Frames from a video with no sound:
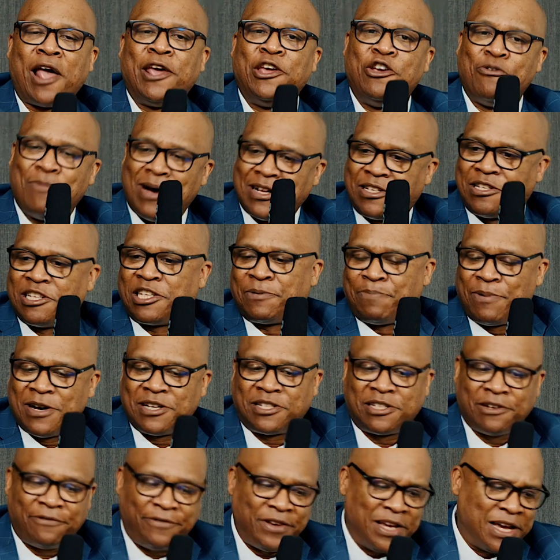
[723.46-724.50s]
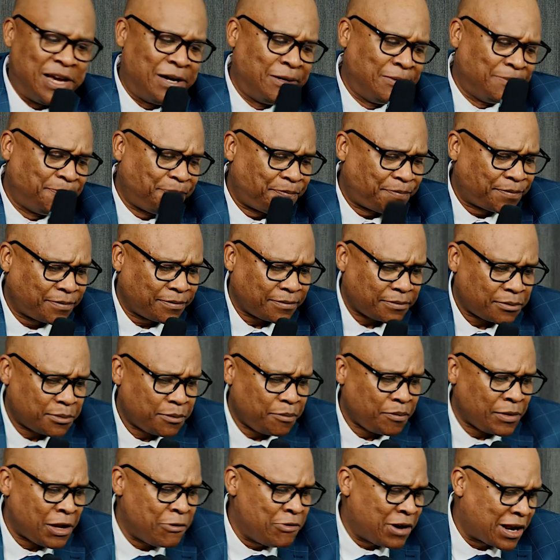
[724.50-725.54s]
You might just persevere.
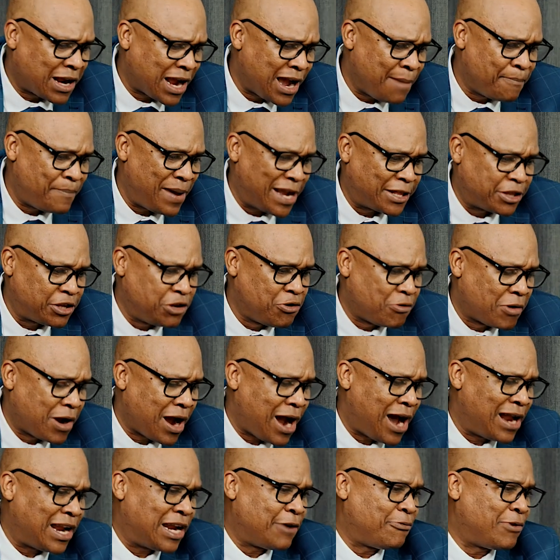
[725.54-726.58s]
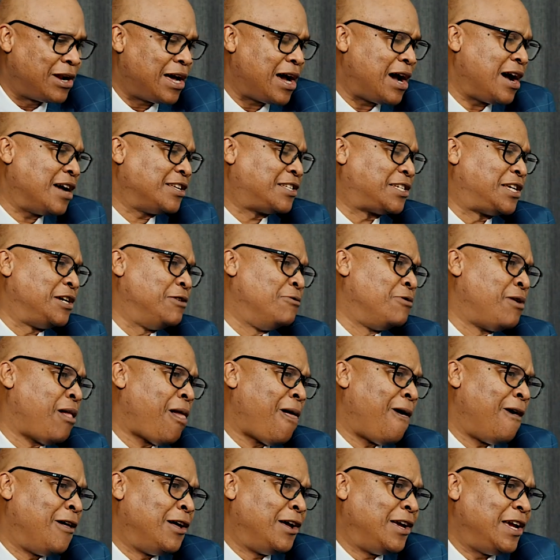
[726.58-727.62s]
I'm going to come back to you, Carl, and I want to ask you,
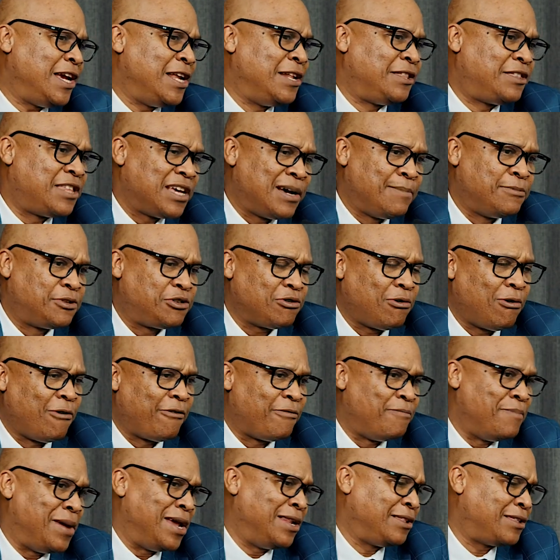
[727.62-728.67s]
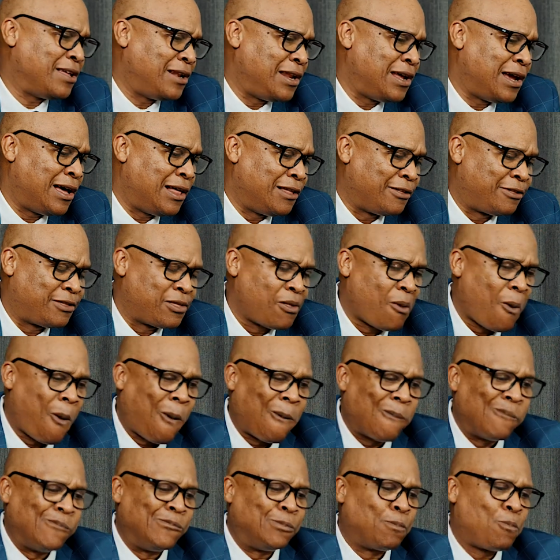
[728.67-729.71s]
in terms of mental health,
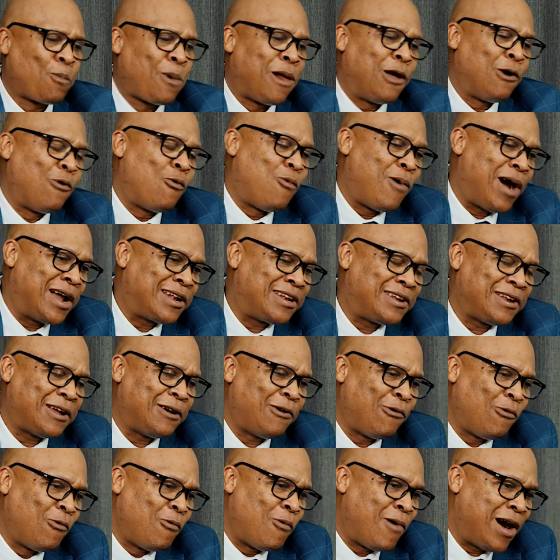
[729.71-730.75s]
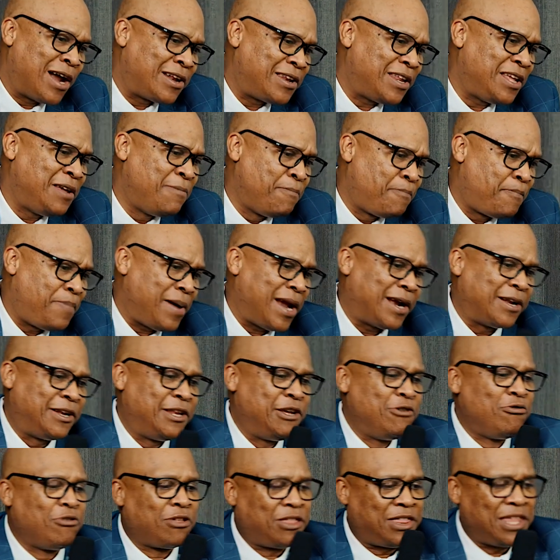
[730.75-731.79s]
what, what impact
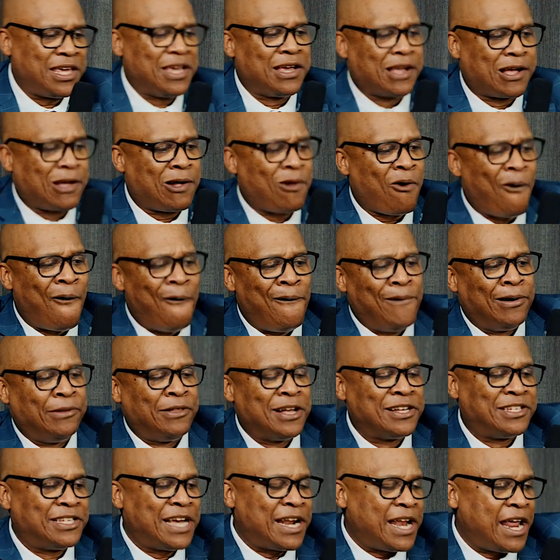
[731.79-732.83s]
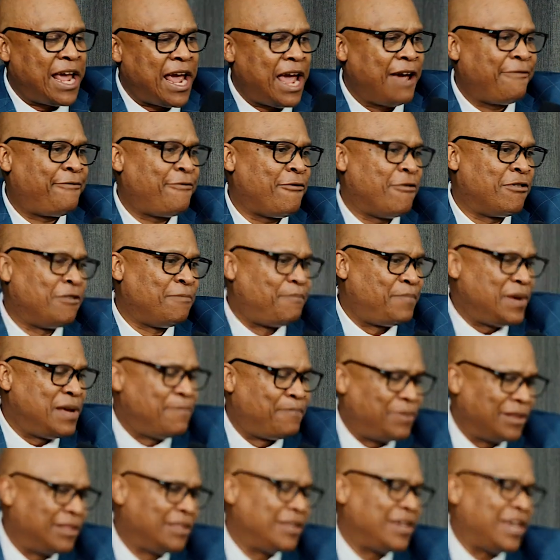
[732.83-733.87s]
do you think does that have on
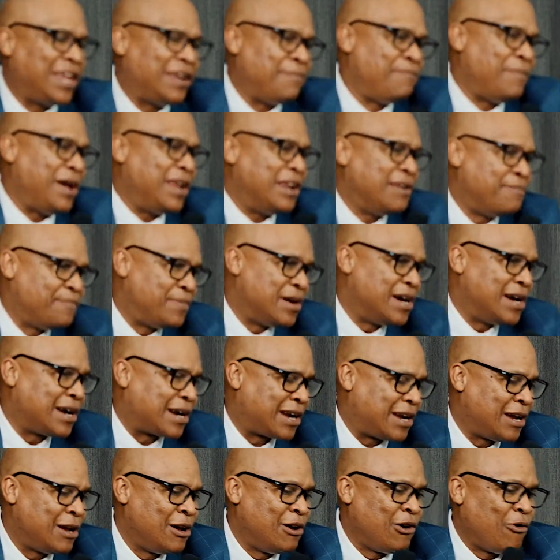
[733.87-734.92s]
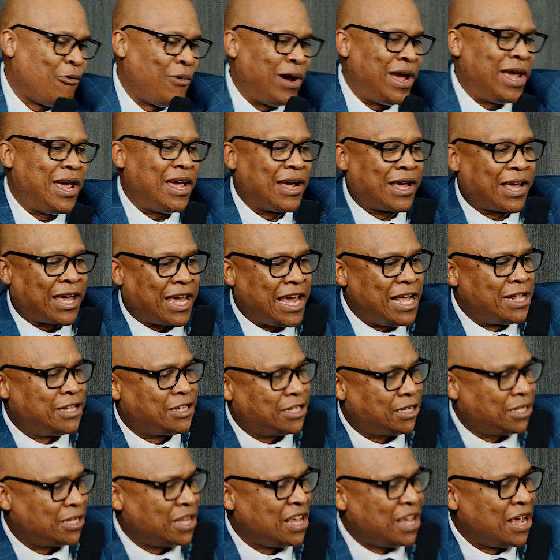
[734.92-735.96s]
people in Manenberg where
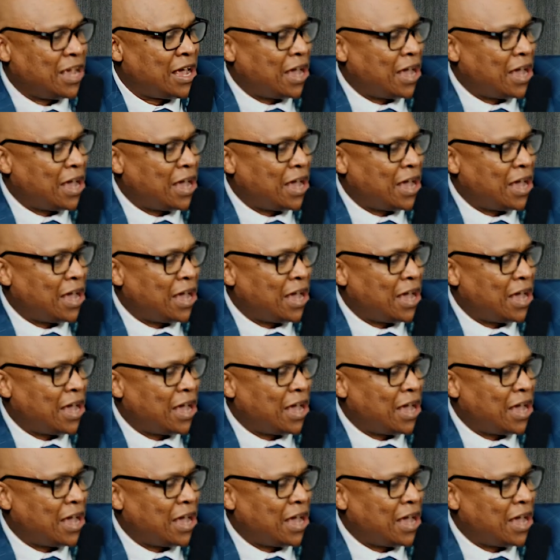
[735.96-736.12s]
kids